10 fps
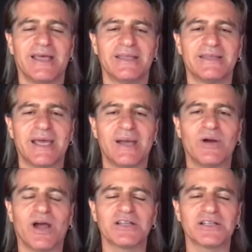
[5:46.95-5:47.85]
they
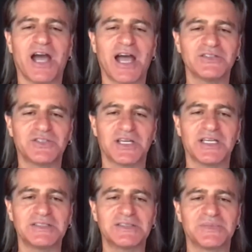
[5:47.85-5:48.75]
were
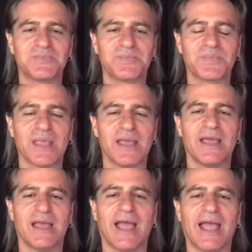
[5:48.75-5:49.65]
unconscious,
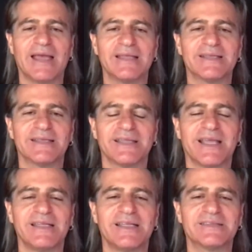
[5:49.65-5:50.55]
and
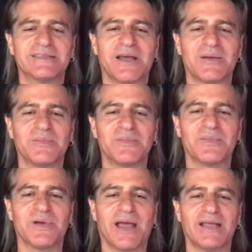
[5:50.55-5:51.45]
they did some,
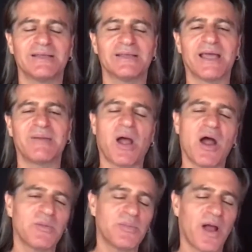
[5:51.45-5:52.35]
and their,
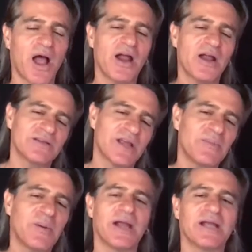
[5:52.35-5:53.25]
our, our, their
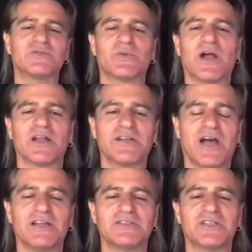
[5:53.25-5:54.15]
parents were
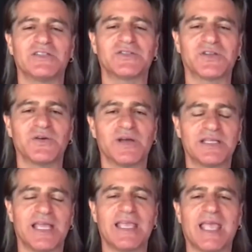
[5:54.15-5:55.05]
unconscious too, and
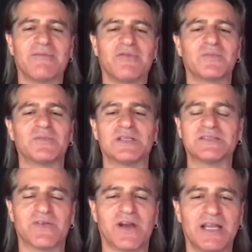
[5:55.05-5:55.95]
they came from
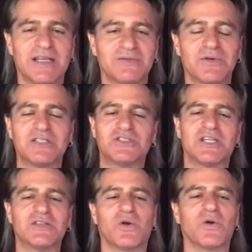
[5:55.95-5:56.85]
this very
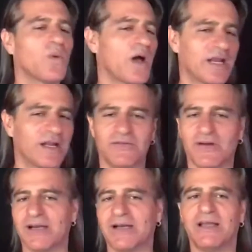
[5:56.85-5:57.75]
rigid or
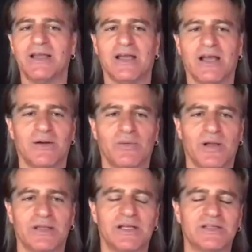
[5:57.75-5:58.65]
whatever, yeah.
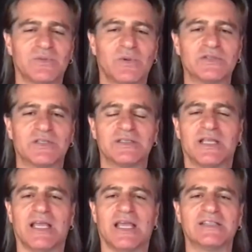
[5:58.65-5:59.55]
whether it was an
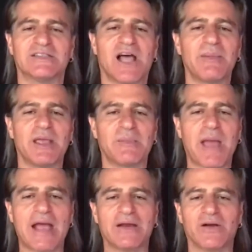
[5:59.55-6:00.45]
Islamic
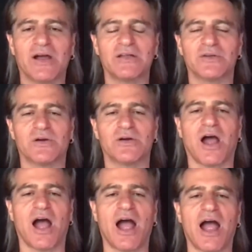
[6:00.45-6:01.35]
background or
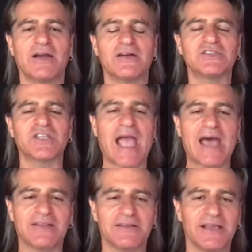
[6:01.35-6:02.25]
Irish
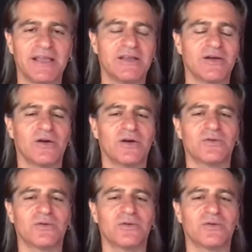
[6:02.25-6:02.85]
Catholic or